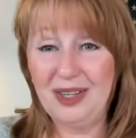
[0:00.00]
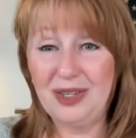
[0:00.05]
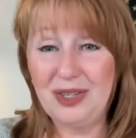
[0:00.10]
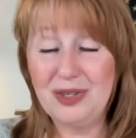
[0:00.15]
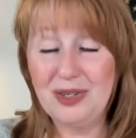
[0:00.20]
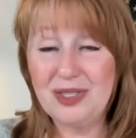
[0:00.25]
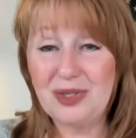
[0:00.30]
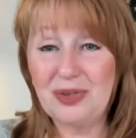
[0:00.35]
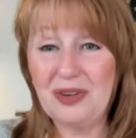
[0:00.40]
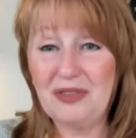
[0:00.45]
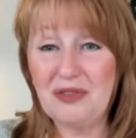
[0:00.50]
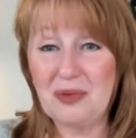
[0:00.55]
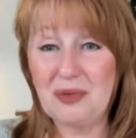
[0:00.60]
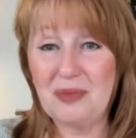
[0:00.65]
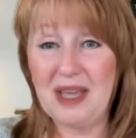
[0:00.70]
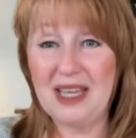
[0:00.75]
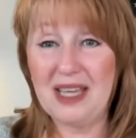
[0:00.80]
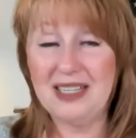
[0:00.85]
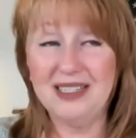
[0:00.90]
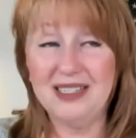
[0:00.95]
user
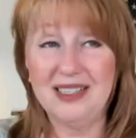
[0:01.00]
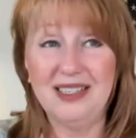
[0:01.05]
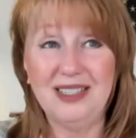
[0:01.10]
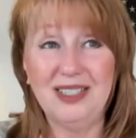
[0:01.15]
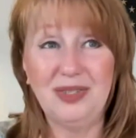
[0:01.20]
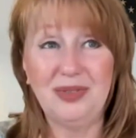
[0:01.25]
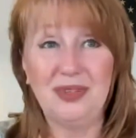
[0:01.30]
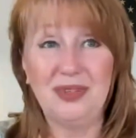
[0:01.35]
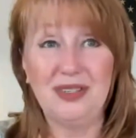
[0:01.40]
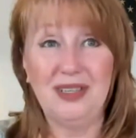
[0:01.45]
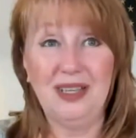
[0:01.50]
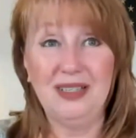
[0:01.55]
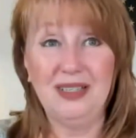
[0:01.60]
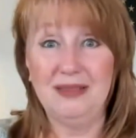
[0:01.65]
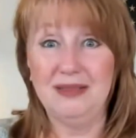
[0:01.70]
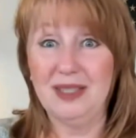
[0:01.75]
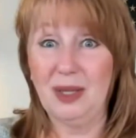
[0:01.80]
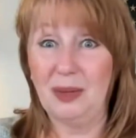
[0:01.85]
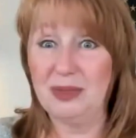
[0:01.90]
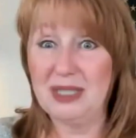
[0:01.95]
information to uh,
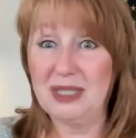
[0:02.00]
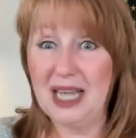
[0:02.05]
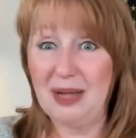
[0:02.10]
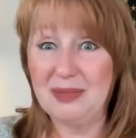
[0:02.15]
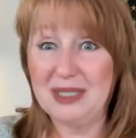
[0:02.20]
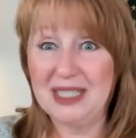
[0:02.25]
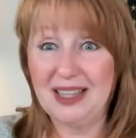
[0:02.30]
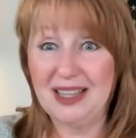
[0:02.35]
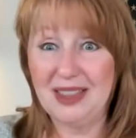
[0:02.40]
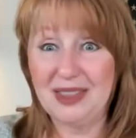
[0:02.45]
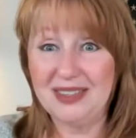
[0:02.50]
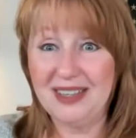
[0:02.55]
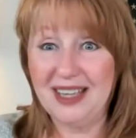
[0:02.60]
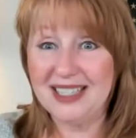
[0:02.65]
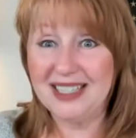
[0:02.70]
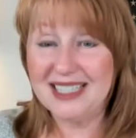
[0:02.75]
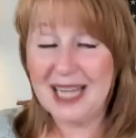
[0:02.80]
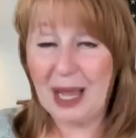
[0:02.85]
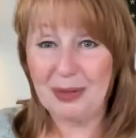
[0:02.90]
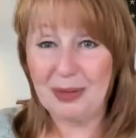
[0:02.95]
sometimes get
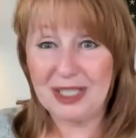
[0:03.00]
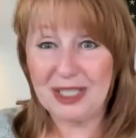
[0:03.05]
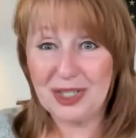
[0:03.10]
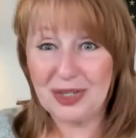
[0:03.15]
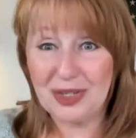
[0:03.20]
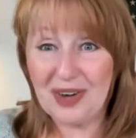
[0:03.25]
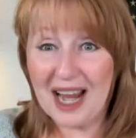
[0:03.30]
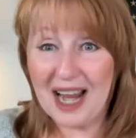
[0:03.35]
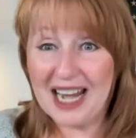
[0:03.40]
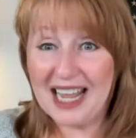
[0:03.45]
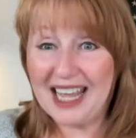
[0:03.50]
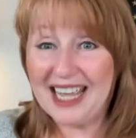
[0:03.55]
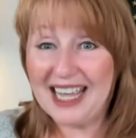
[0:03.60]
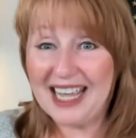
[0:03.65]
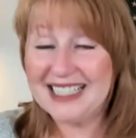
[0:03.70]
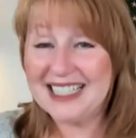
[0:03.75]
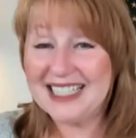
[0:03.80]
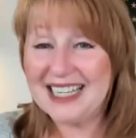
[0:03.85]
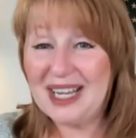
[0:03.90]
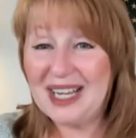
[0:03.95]
established
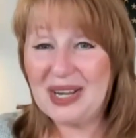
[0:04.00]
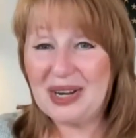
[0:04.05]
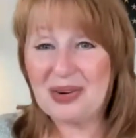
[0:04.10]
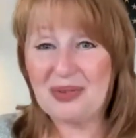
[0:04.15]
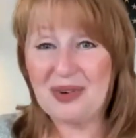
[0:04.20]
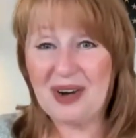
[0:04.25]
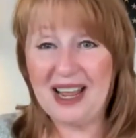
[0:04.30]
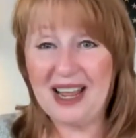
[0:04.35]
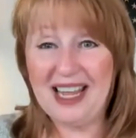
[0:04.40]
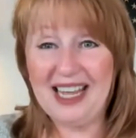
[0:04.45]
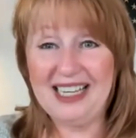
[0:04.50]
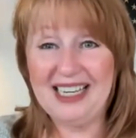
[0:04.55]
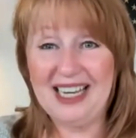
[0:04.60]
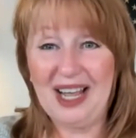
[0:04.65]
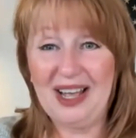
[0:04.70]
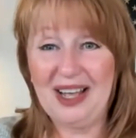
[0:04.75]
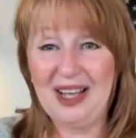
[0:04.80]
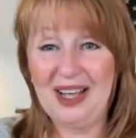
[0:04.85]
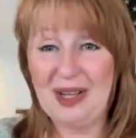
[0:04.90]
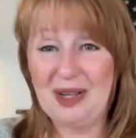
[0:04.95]
credit, right?
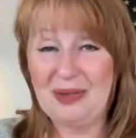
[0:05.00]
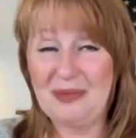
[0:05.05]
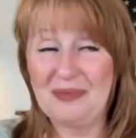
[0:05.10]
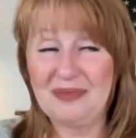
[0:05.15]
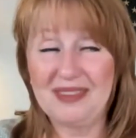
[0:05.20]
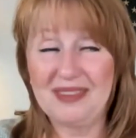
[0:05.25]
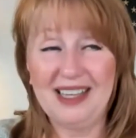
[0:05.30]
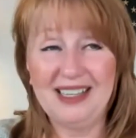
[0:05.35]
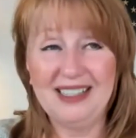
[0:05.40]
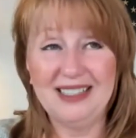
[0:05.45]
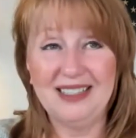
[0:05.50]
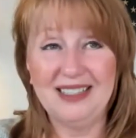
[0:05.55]
Um,